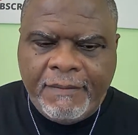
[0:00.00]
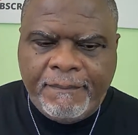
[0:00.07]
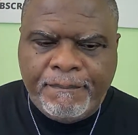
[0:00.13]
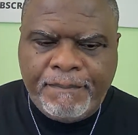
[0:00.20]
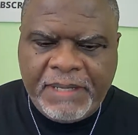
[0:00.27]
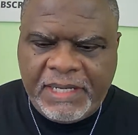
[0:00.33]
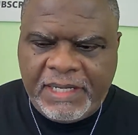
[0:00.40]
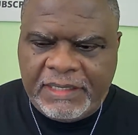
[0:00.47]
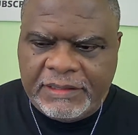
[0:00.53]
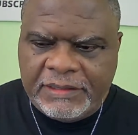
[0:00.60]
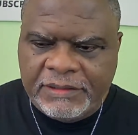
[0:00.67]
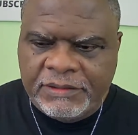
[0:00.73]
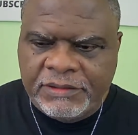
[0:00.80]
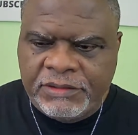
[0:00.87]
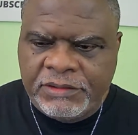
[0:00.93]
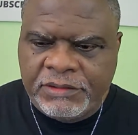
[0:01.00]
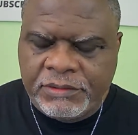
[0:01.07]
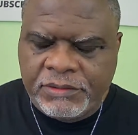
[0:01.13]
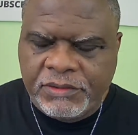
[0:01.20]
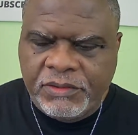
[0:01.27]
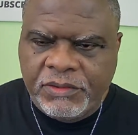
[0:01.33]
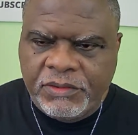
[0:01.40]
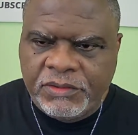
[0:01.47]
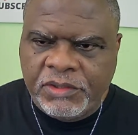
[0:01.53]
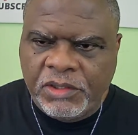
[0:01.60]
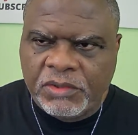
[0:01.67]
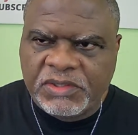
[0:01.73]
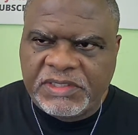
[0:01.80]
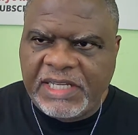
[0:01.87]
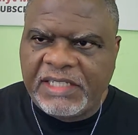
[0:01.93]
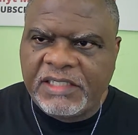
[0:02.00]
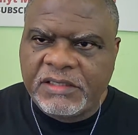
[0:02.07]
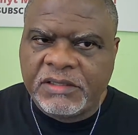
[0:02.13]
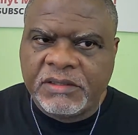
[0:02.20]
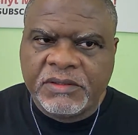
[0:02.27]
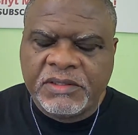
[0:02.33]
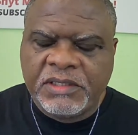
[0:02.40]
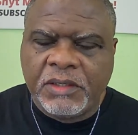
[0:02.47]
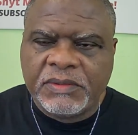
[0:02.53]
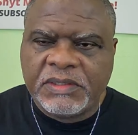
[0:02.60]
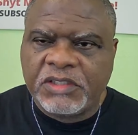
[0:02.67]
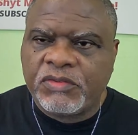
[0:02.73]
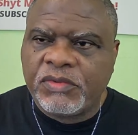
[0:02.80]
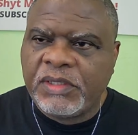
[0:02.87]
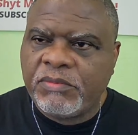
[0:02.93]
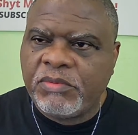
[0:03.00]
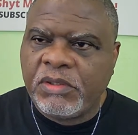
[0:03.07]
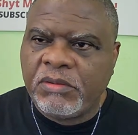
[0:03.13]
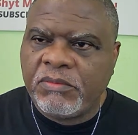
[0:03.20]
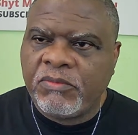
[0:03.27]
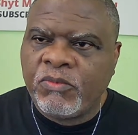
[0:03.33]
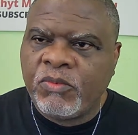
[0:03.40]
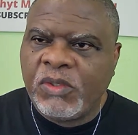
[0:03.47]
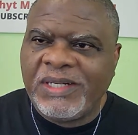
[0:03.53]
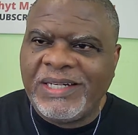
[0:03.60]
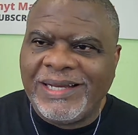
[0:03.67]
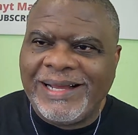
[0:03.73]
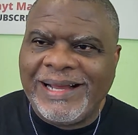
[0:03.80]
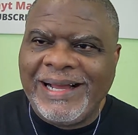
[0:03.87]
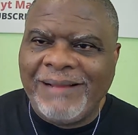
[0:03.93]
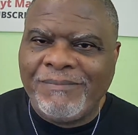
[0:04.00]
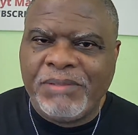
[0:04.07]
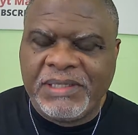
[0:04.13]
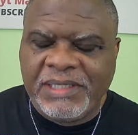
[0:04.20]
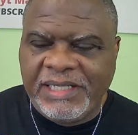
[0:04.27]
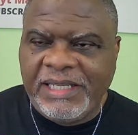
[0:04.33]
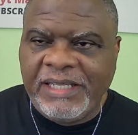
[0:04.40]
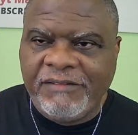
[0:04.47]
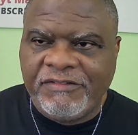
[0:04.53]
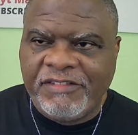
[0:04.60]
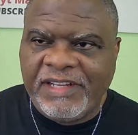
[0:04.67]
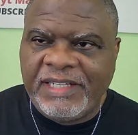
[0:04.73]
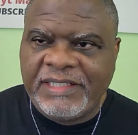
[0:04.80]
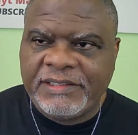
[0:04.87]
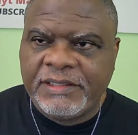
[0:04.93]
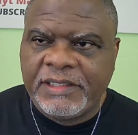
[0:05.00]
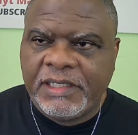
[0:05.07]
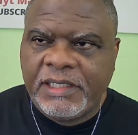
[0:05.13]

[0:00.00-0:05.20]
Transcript: but those that are, don't agree with what I believe in